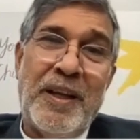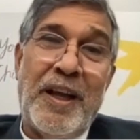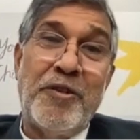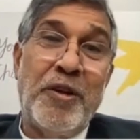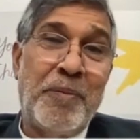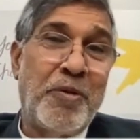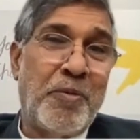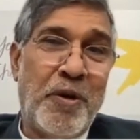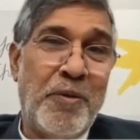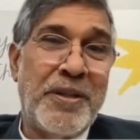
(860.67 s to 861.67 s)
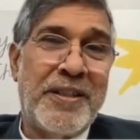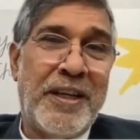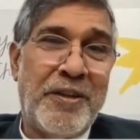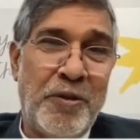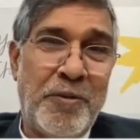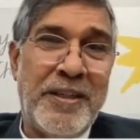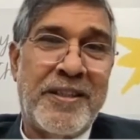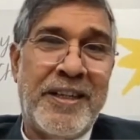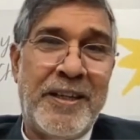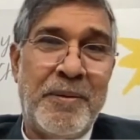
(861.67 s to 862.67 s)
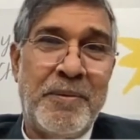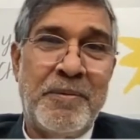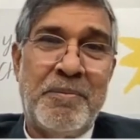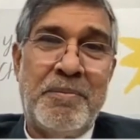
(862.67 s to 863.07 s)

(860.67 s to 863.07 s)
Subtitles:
And you have to promise that you will stand